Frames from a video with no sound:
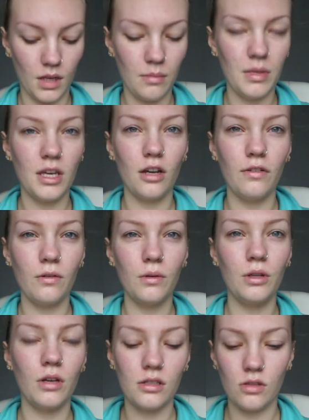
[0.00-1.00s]
And be careful
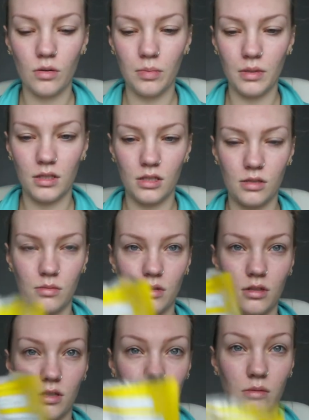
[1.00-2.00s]
when you guys open this one
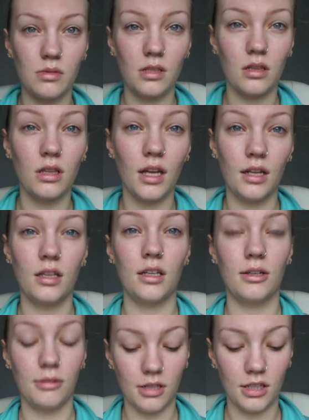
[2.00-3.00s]
because there was a lot of
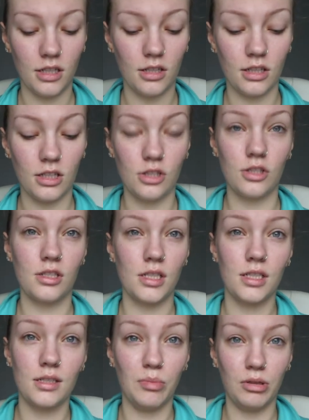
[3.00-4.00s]
liquid in there that just
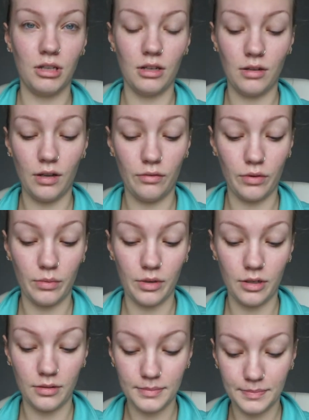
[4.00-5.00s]
like spilled out
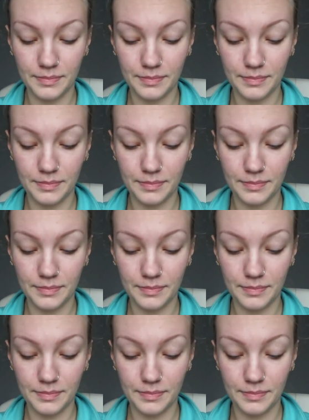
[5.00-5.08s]
everywhere.